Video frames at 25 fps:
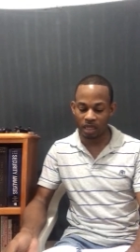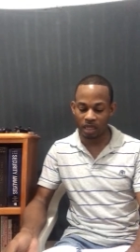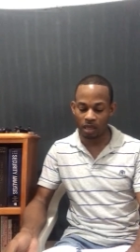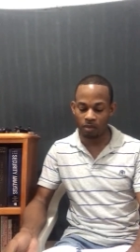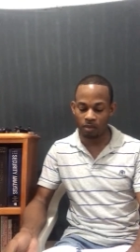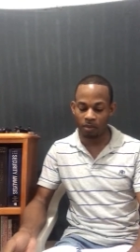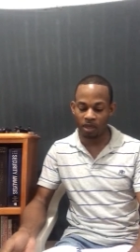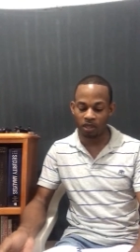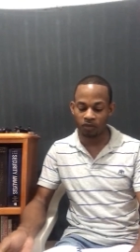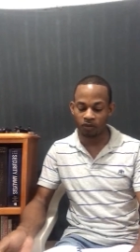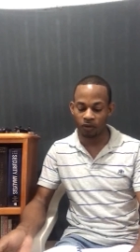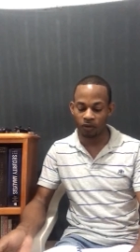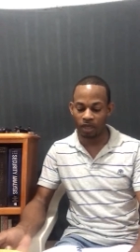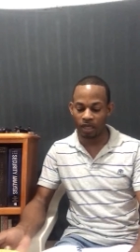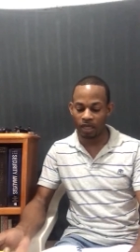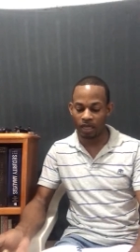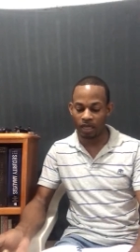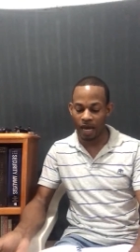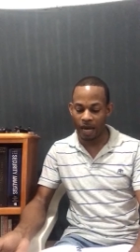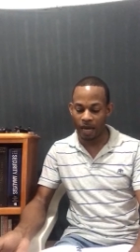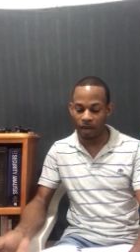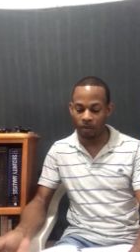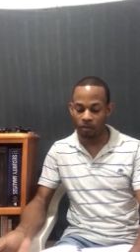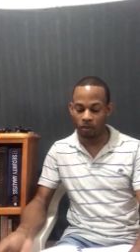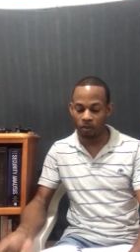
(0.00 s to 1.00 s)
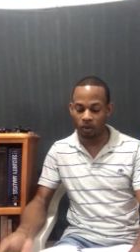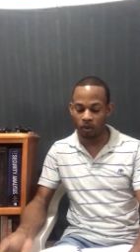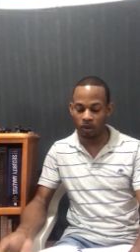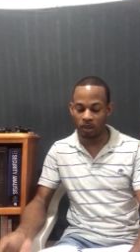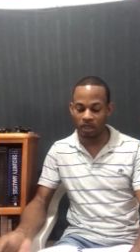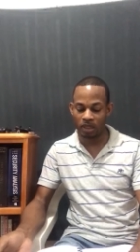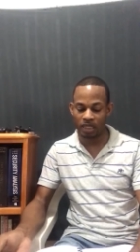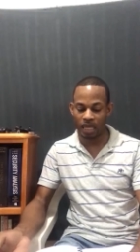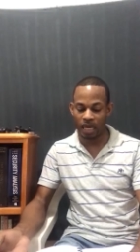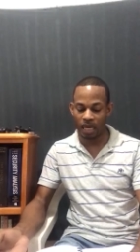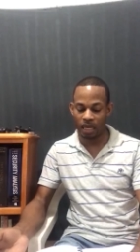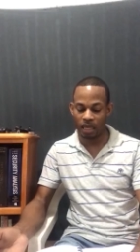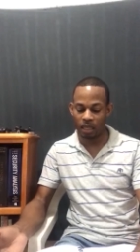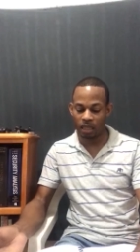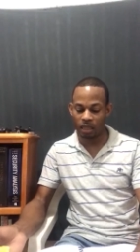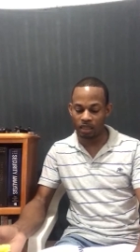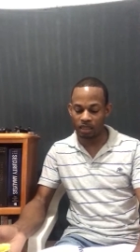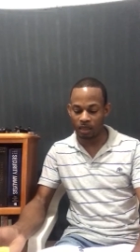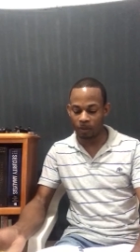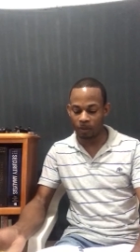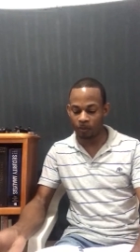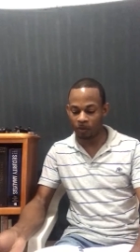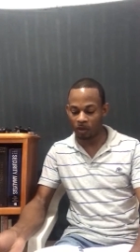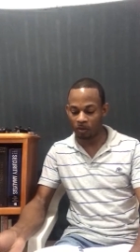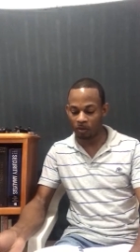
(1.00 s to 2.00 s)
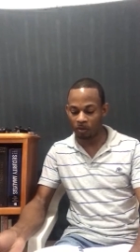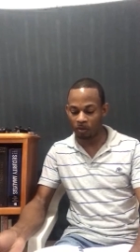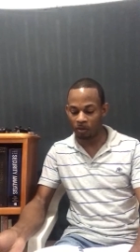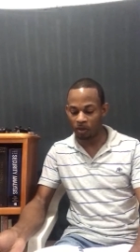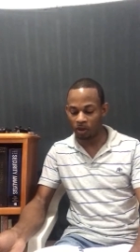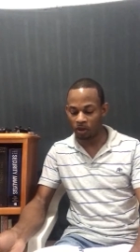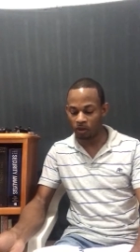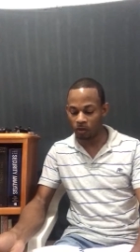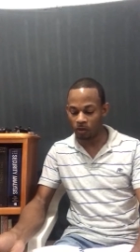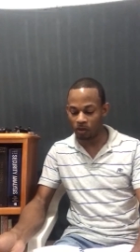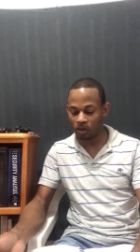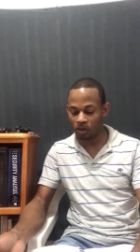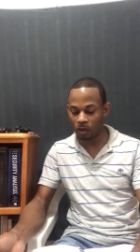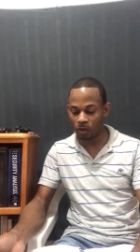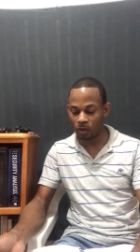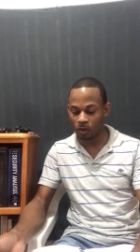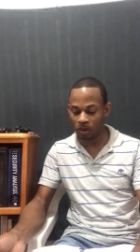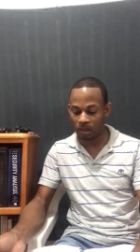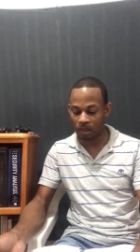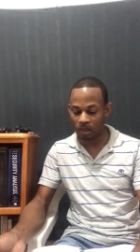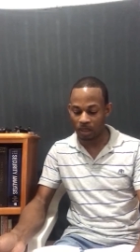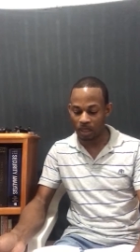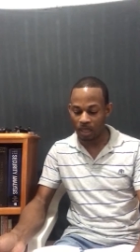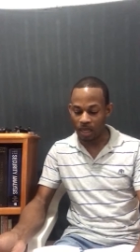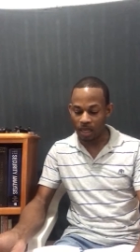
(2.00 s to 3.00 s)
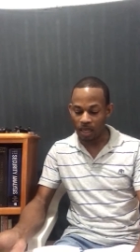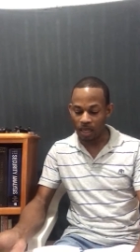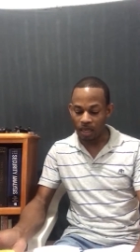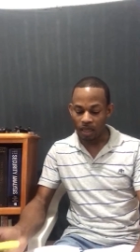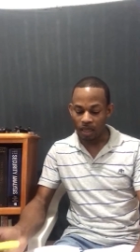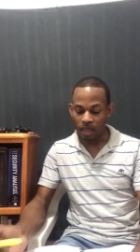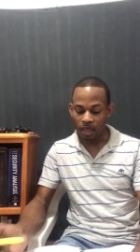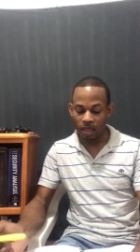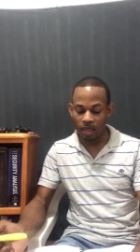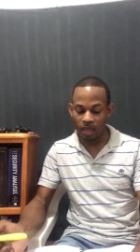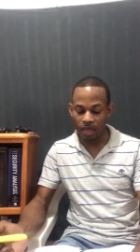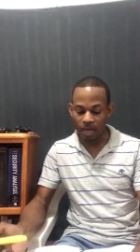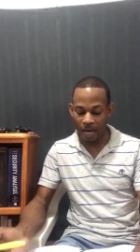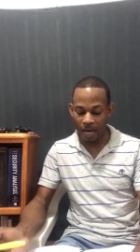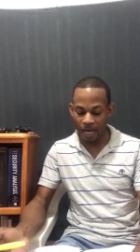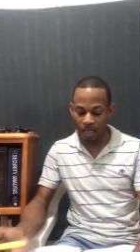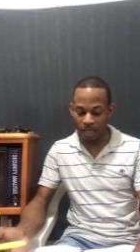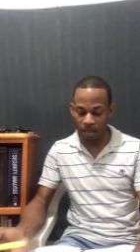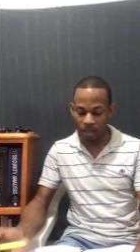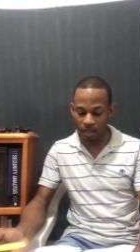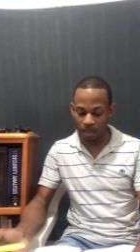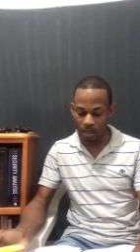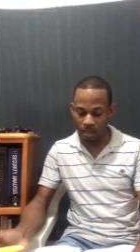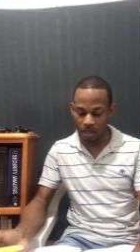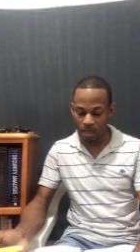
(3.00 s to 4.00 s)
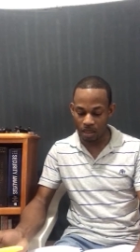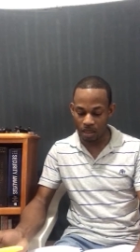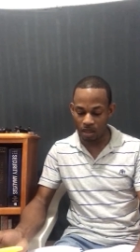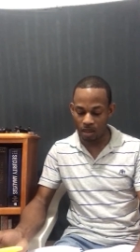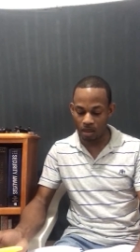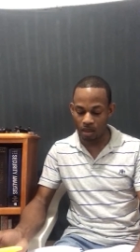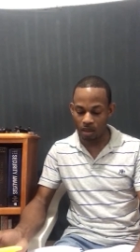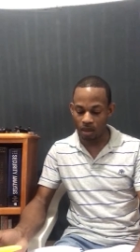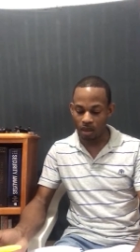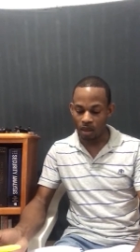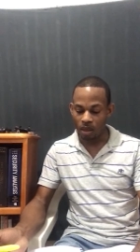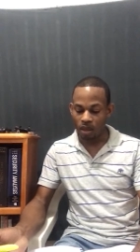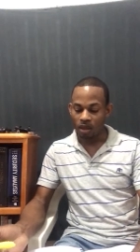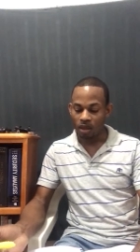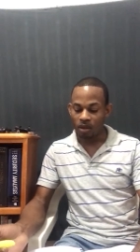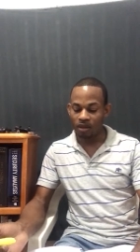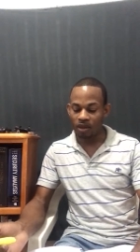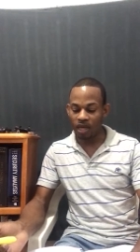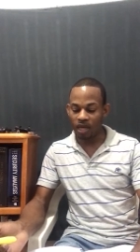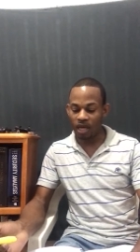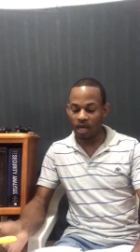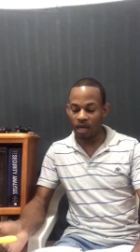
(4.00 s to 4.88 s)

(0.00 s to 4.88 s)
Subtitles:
financial statements for the 9 months ended September 2019,